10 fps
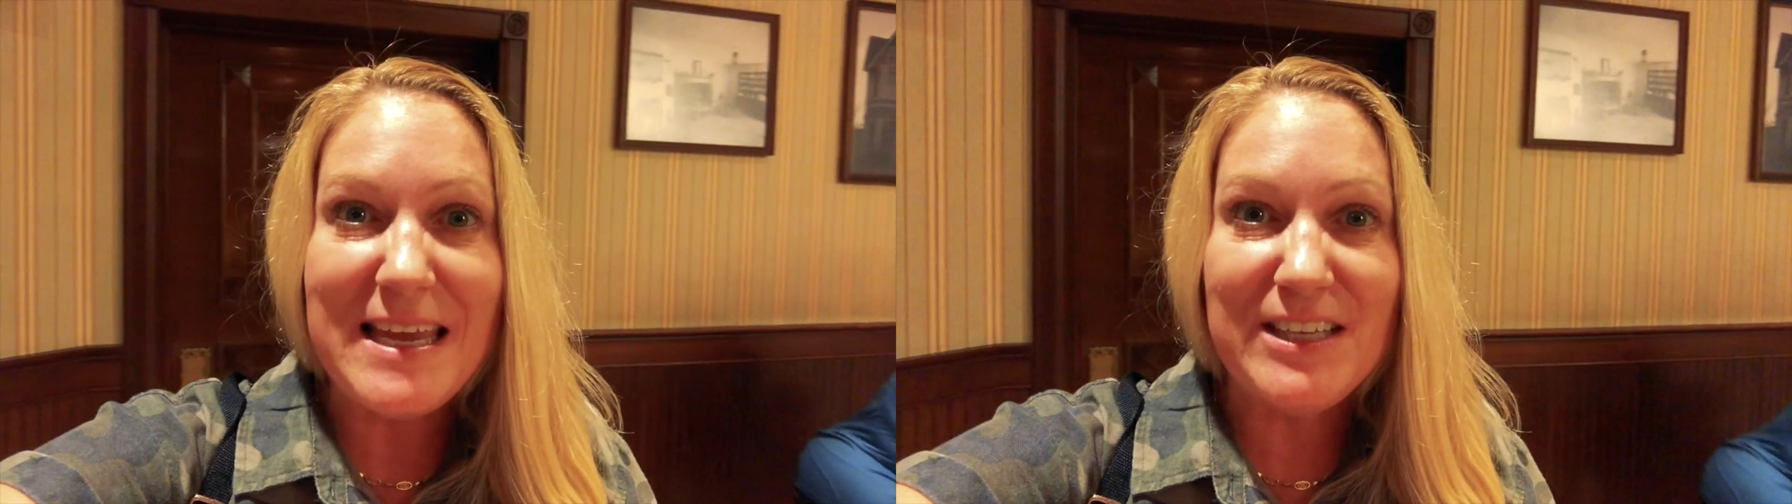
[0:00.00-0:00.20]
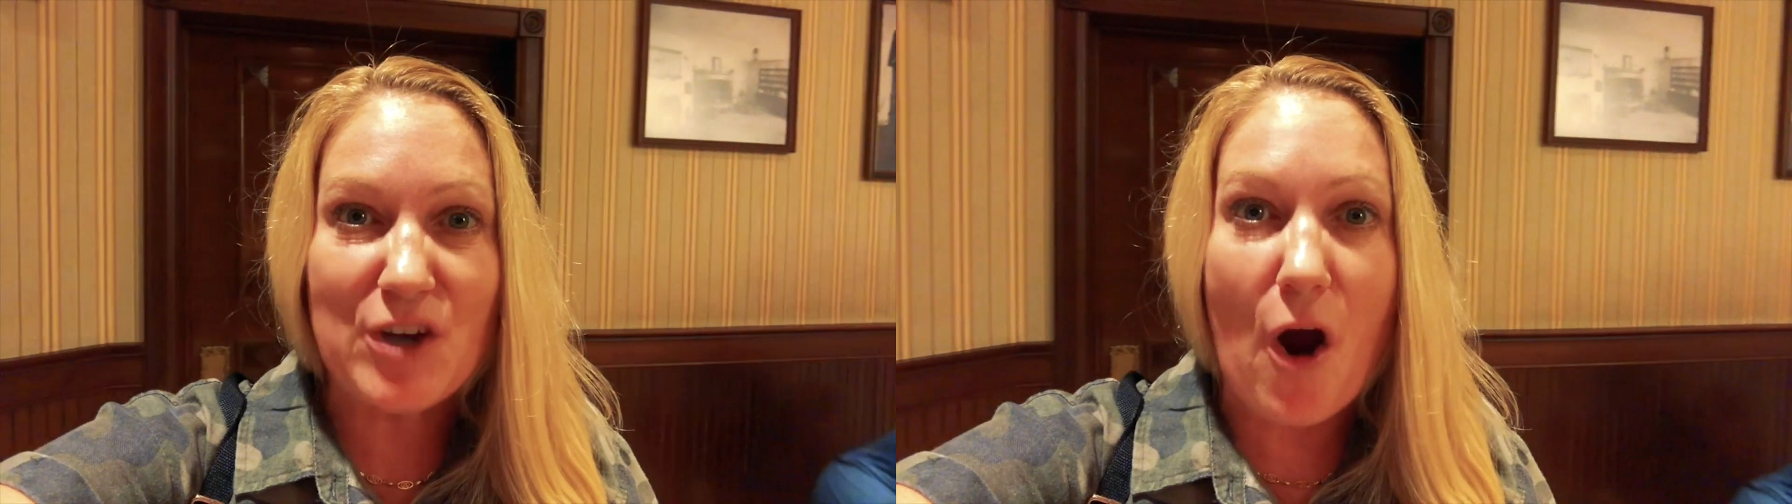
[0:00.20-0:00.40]

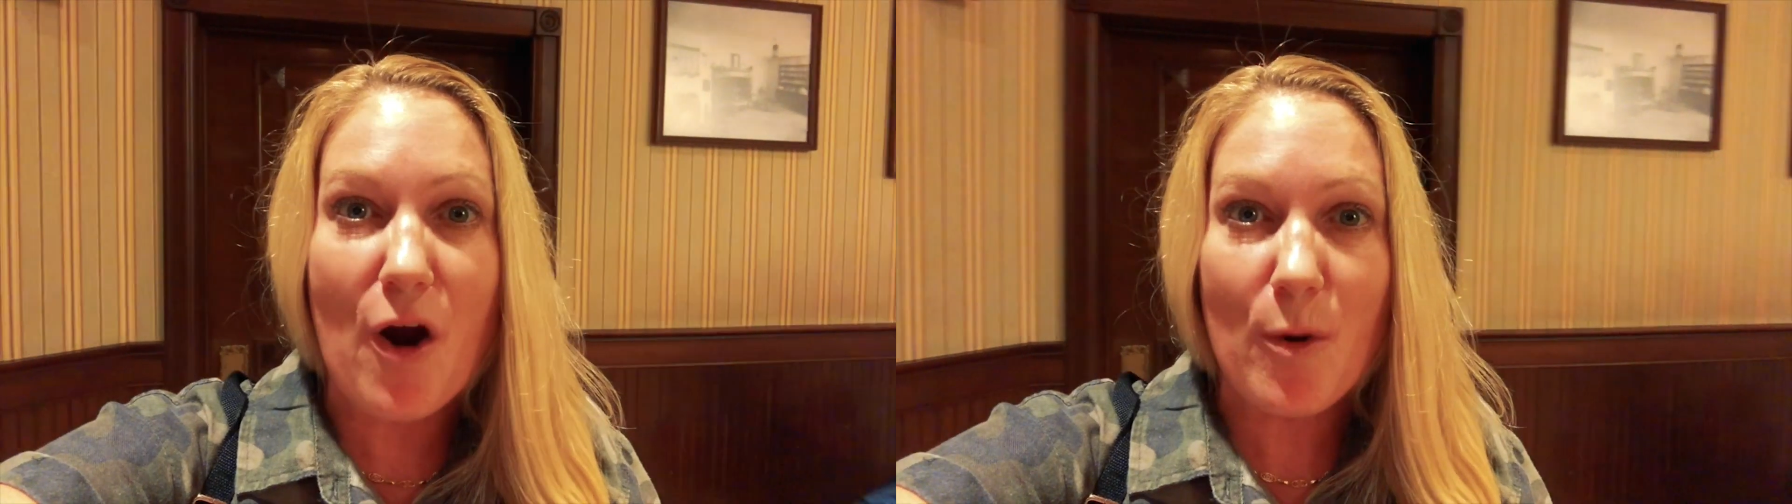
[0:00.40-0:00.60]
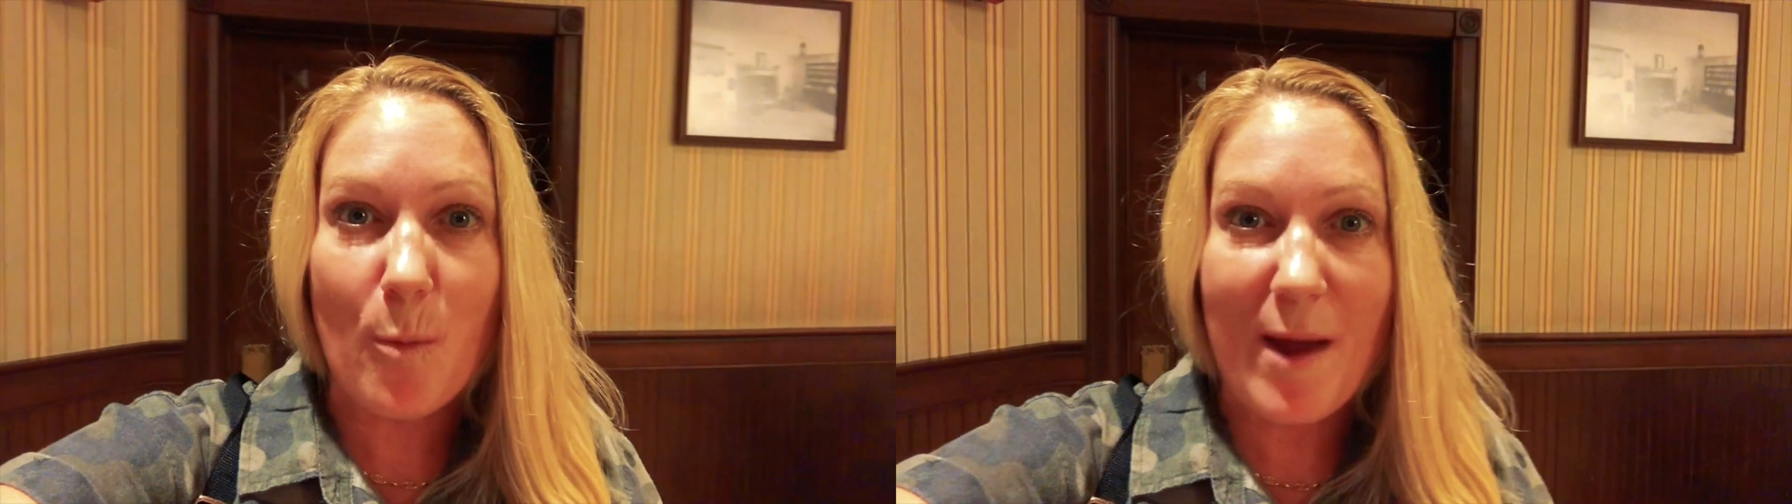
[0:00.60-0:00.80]
eat
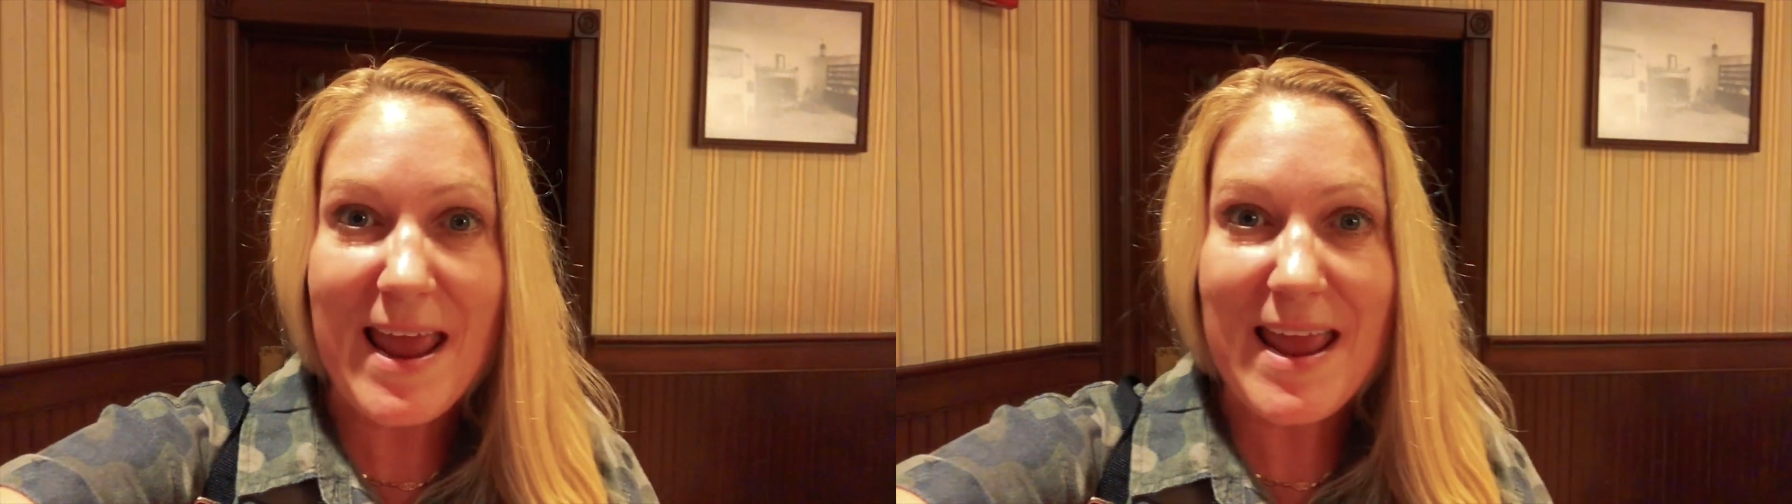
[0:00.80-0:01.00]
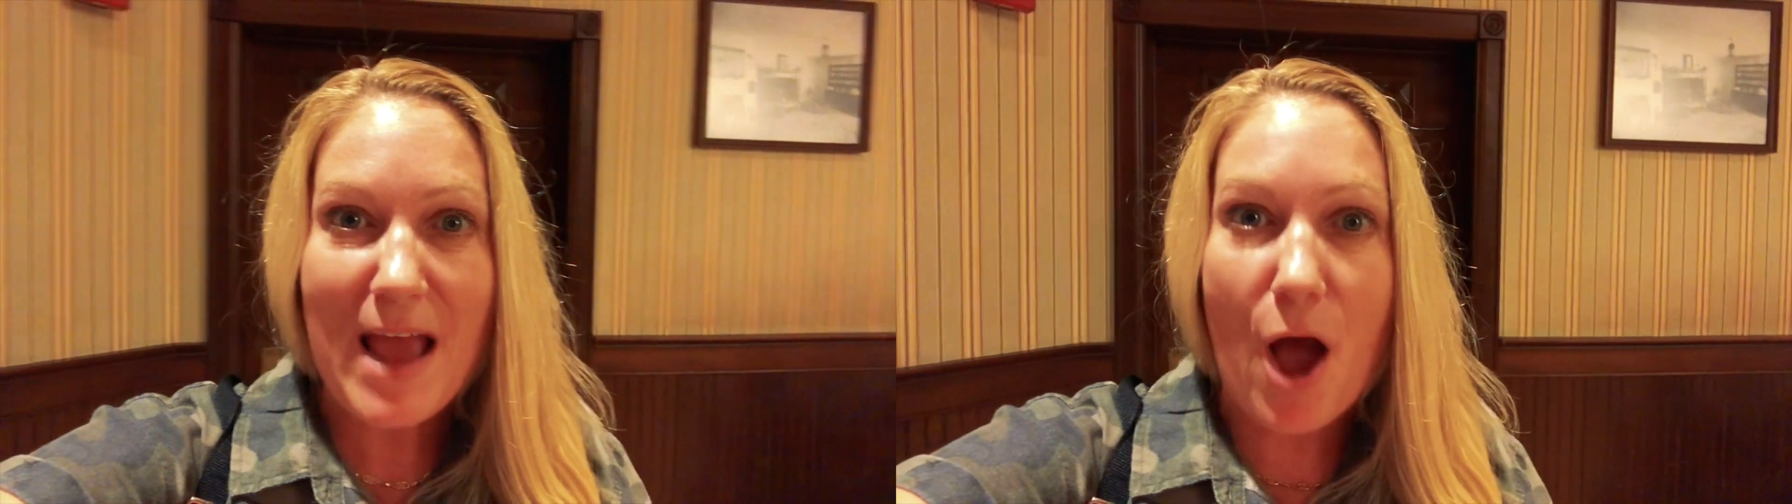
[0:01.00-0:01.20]
our
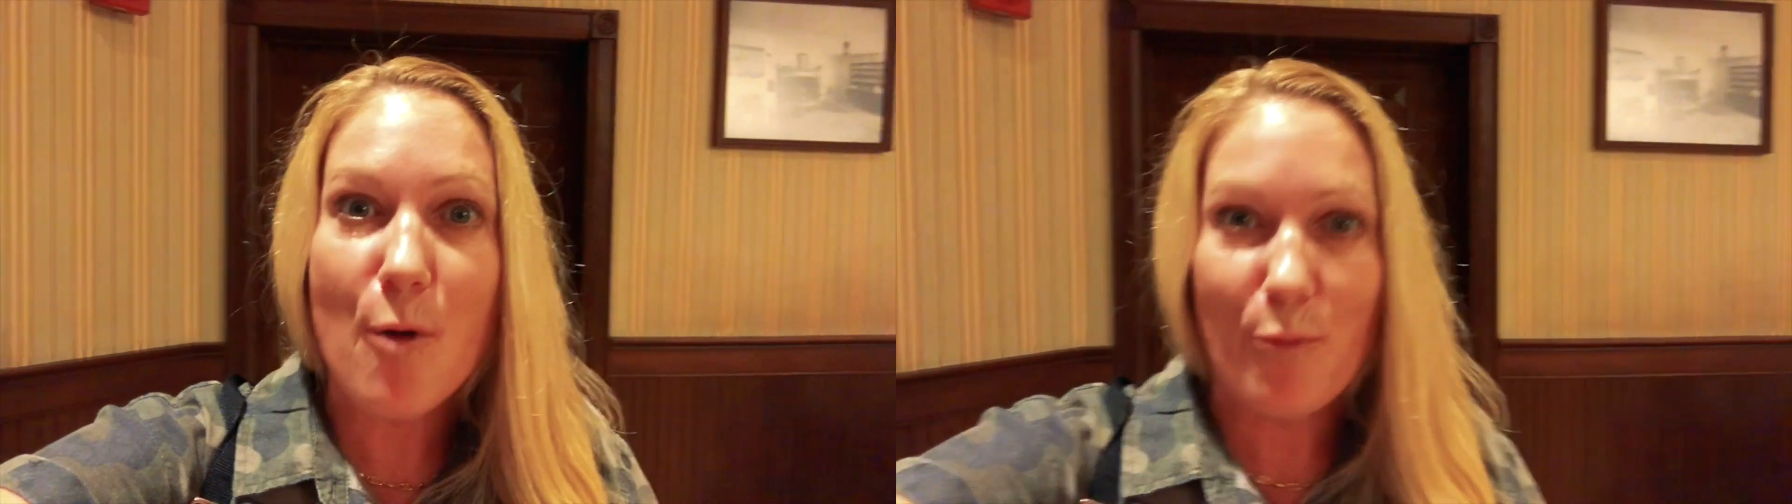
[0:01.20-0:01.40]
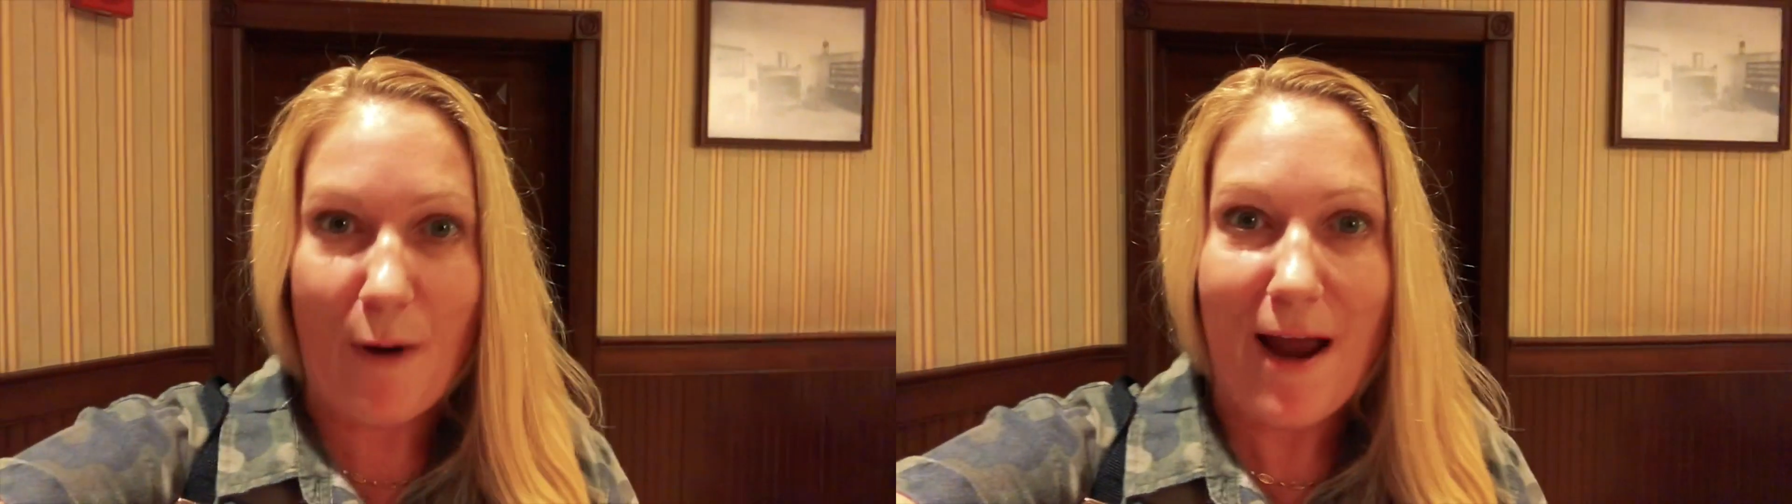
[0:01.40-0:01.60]
way
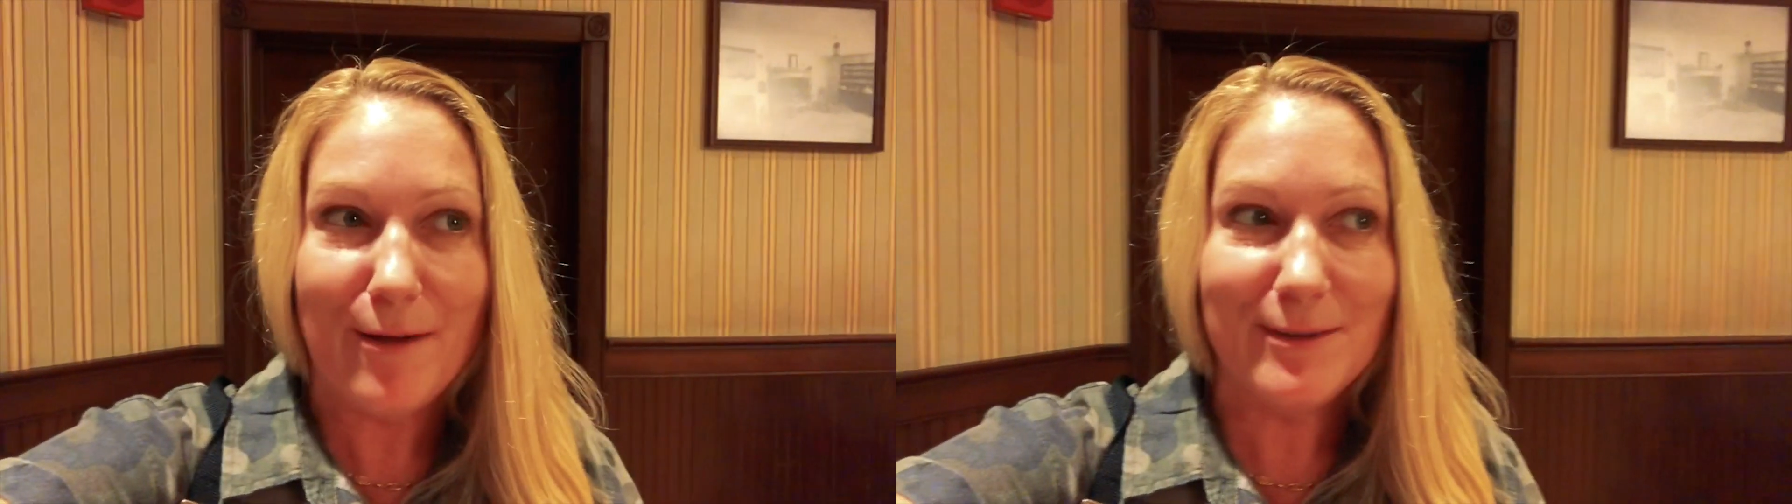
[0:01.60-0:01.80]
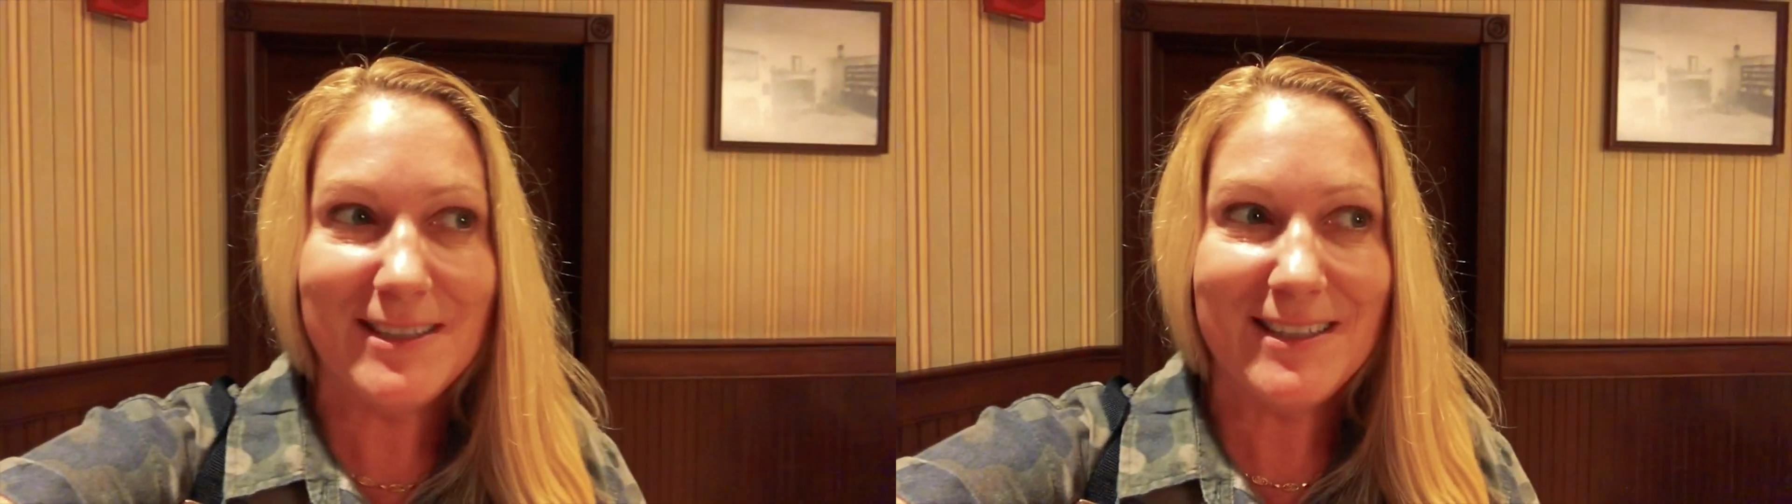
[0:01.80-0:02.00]

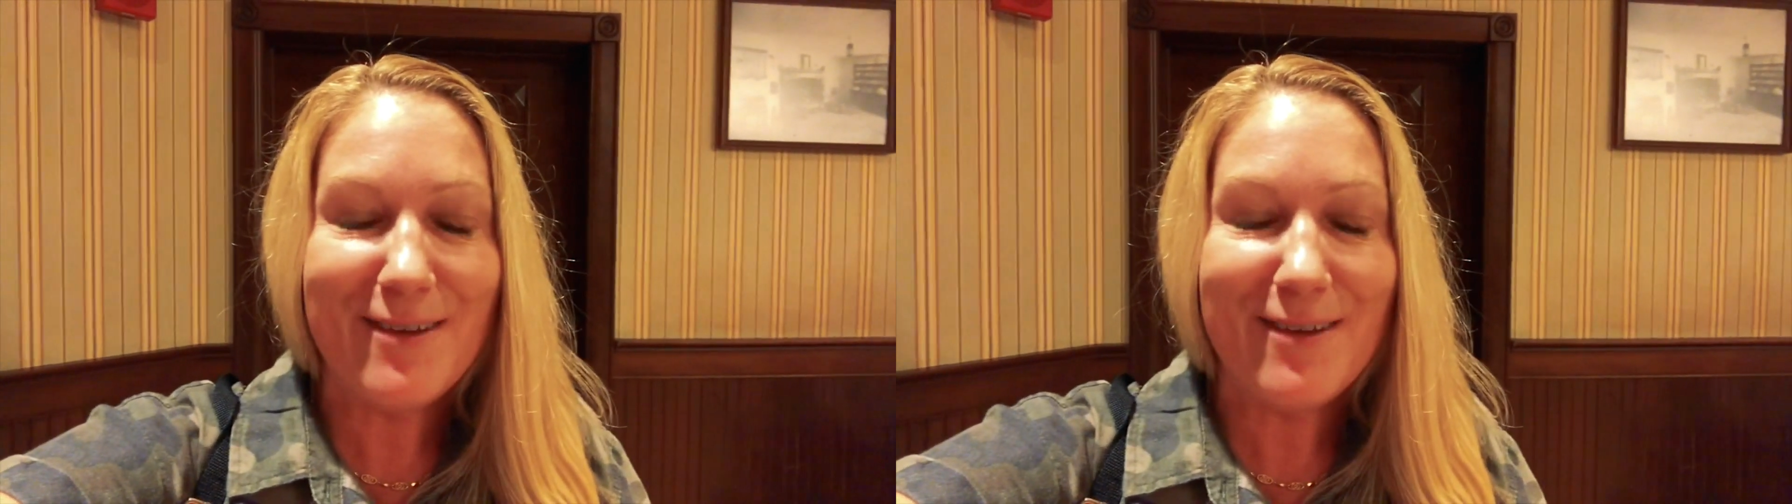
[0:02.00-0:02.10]
around